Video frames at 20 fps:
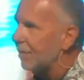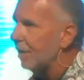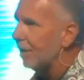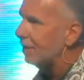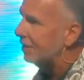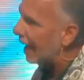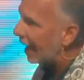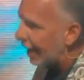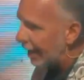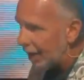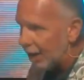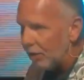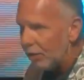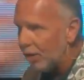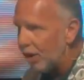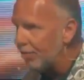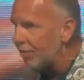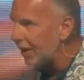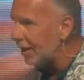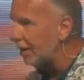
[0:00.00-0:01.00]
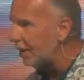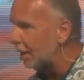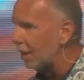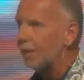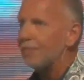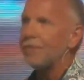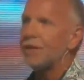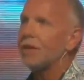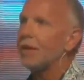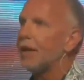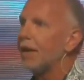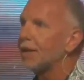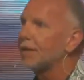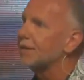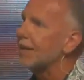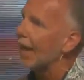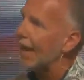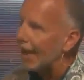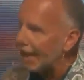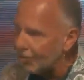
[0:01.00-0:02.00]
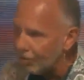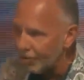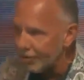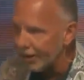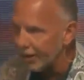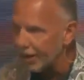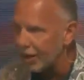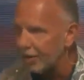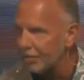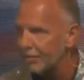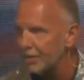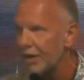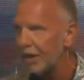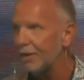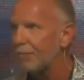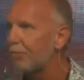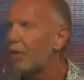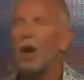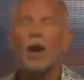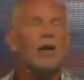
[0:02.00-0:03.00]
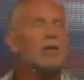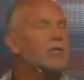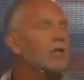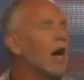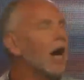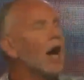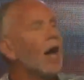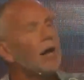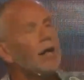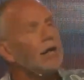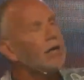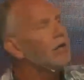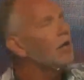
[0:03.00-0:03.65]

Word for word: down one minute up the next, down one minute up the next. Praise God, He